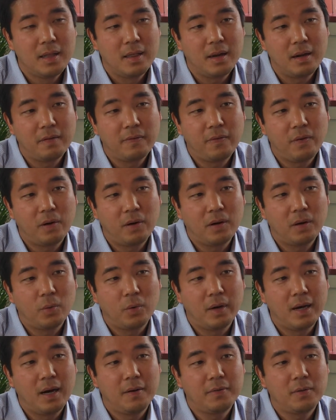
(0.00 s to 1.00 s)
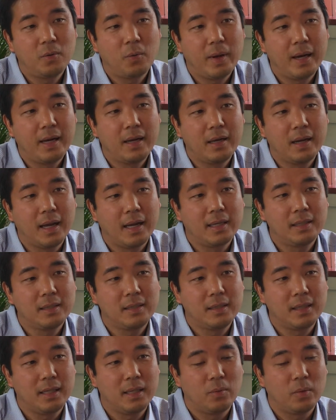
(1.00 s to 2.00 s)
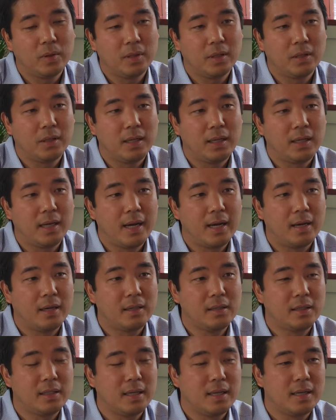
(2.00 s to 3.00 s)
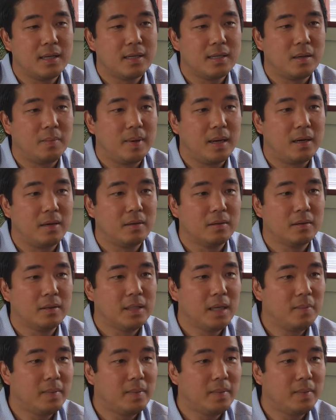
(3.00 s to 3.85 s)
Therefore, we'll have to wait and see what the DLIR says about